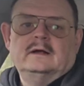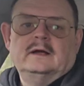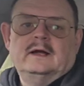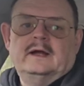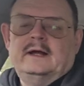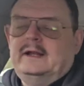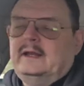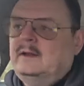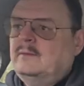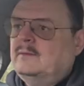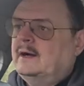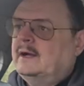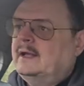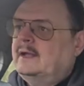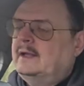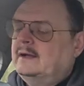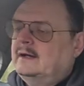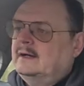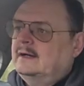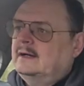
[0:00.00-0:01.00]

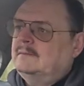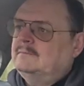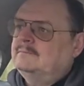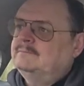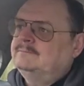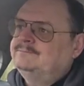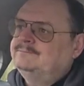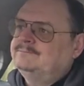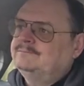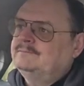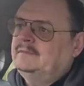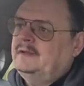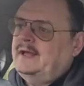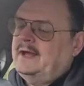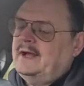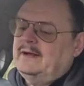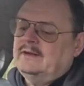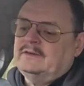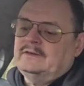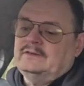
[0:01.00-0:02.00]
Anyway,
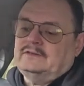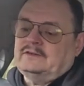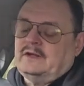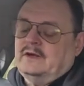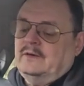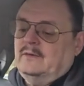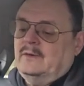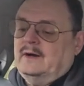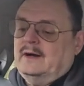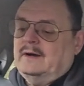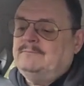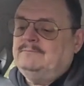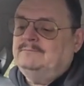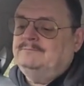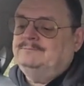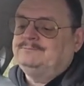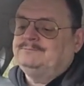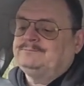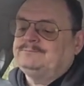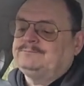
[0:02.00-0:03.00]
yeah, so
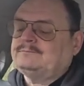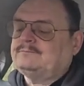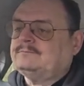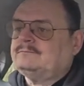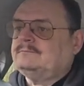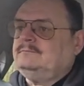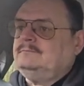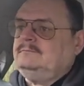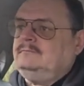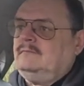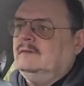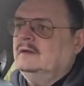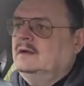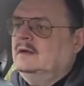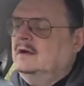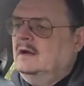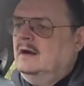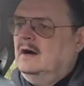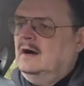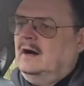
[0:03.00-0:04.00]

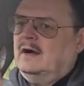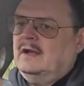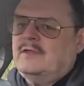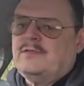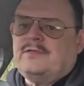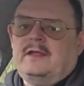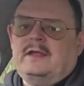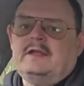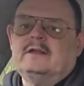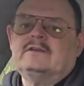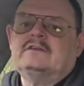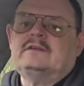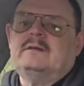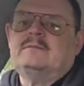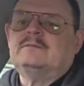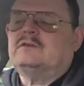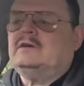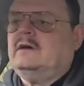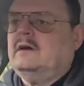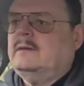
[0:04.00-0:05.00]
I think
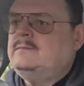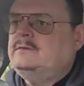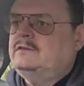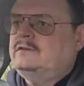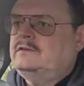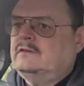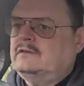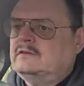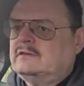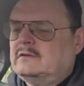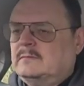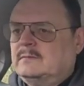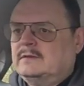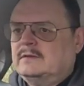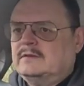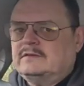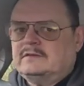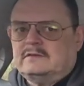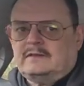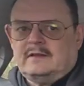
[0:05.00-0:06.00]
sometimes some of
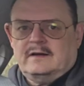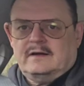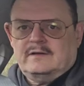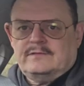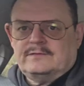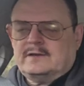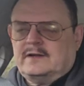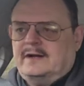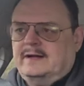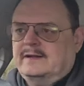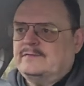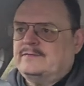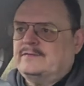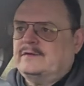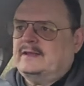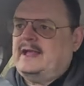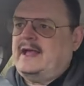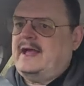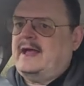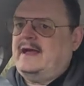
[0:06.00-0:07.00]
the staff kind of
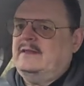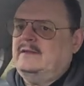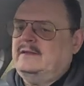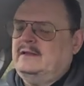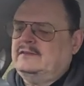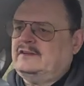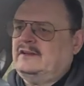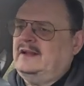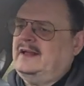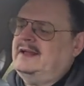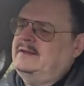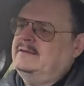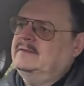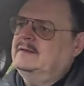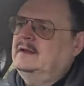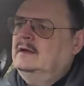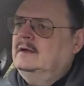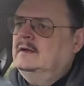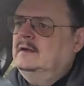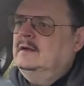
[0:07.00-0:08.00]
forget. So, like,
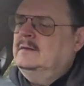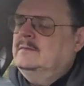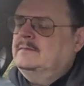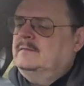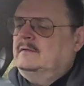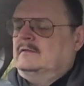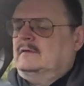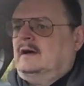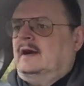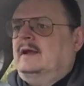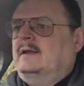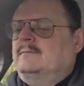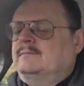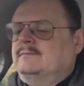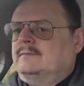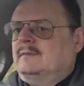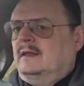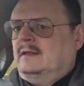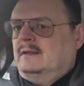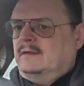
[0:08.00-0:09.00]
right,
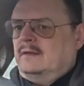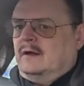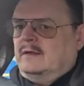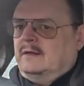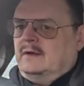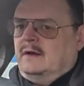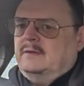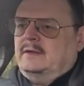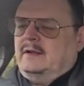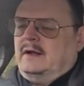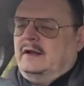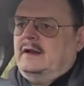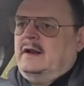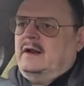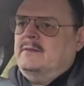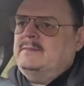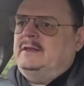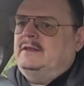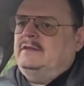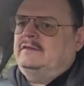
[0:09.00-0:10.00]
I
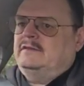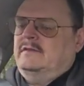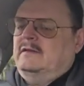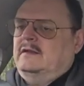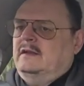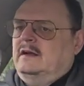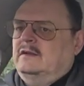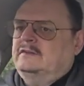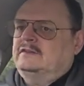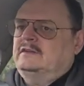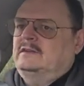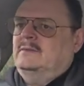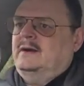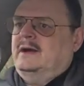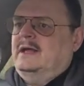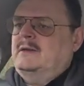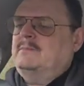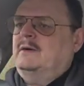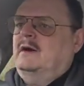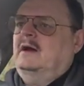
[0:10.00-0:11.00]
don't mean this in a nasty
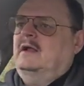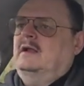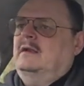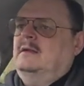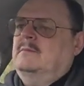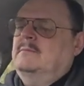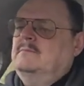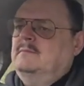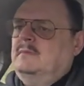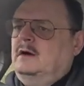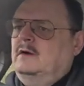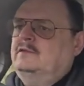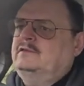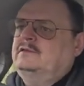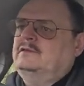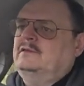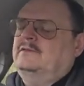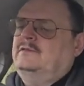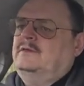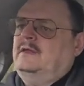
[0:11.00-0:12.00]
way, but
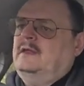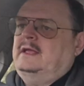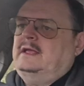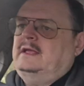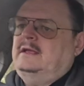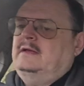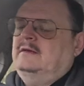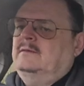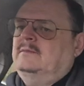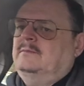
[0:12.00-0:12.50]
most of the